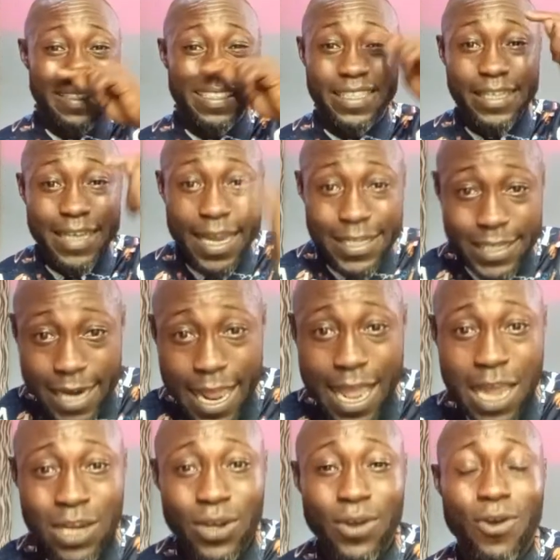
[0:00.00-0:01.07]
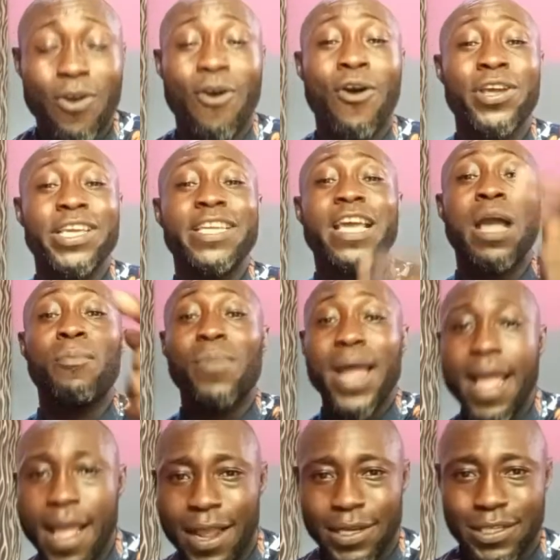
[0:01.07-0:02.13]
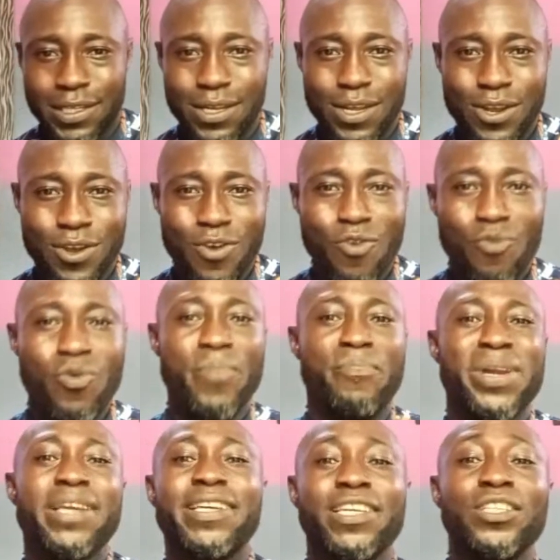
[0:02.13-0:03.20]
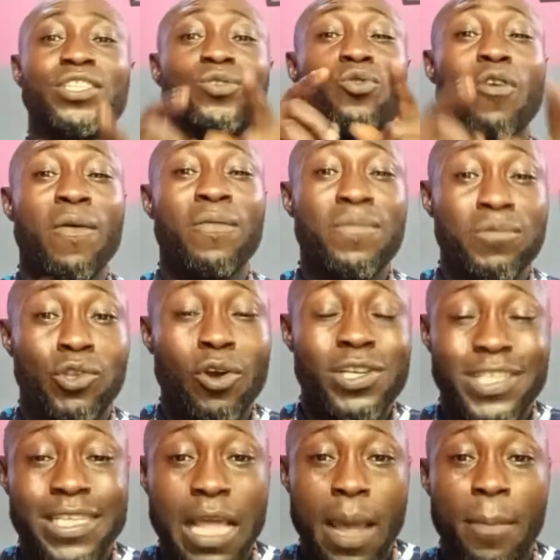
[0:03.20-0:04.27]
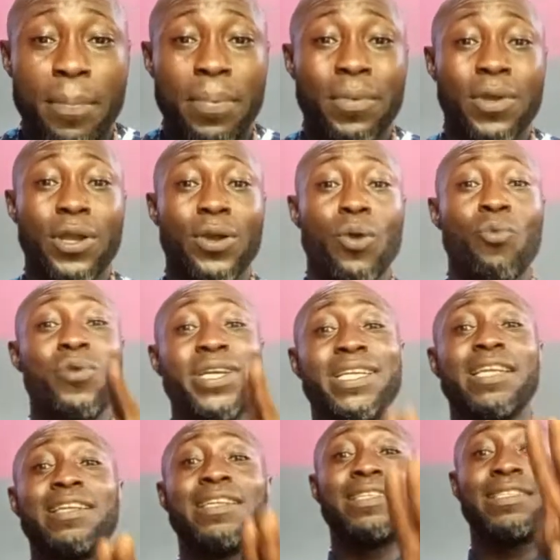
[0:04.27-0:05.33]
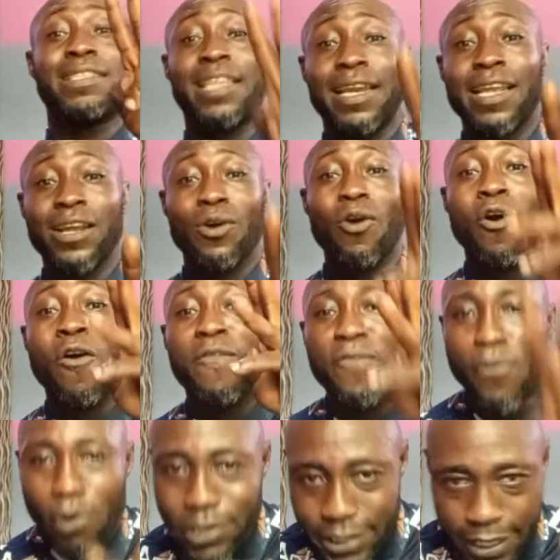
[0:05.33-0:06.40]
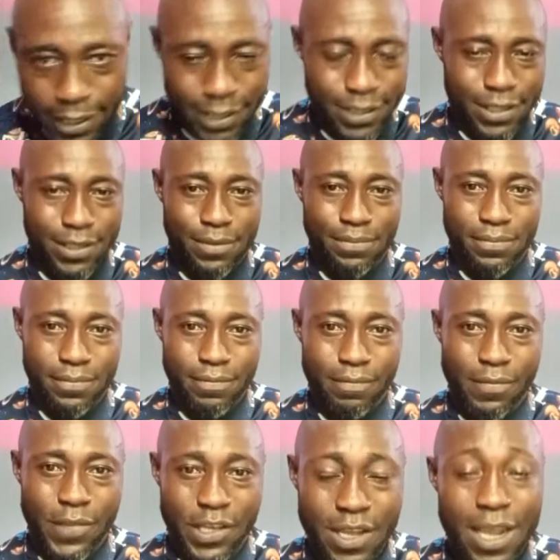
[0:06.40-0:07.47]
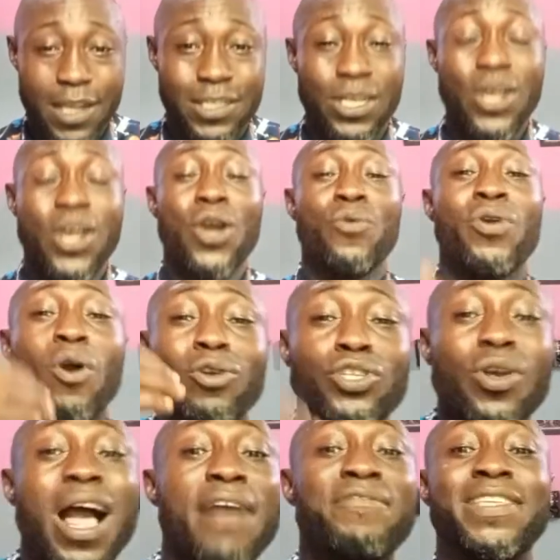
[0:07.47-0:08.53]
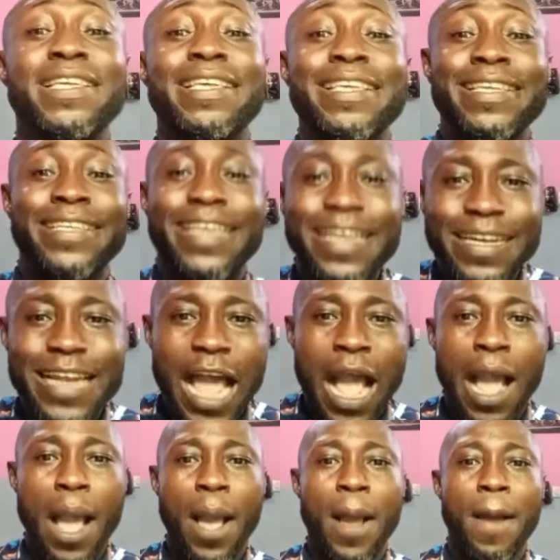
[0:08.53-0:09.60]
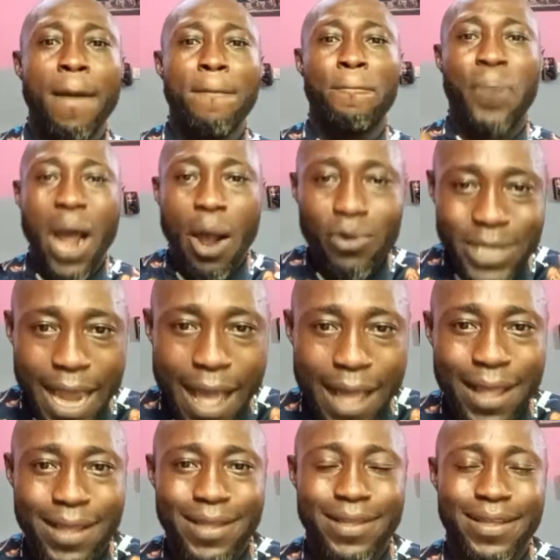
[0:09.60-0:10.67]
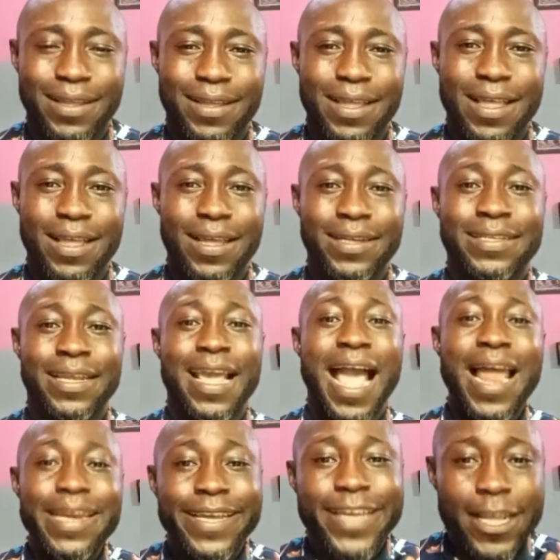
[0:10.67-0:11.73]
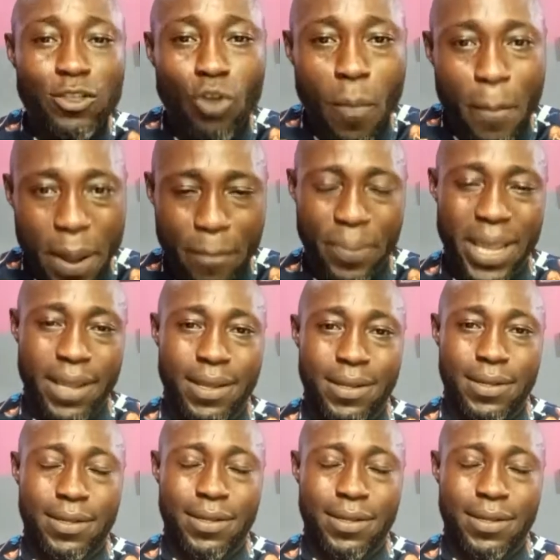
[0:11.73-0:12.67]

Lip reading: DHL or EMS will bring it to your doorstep within 3 or 4 days. Yes. We also have the Iginla powder, the alligator pepper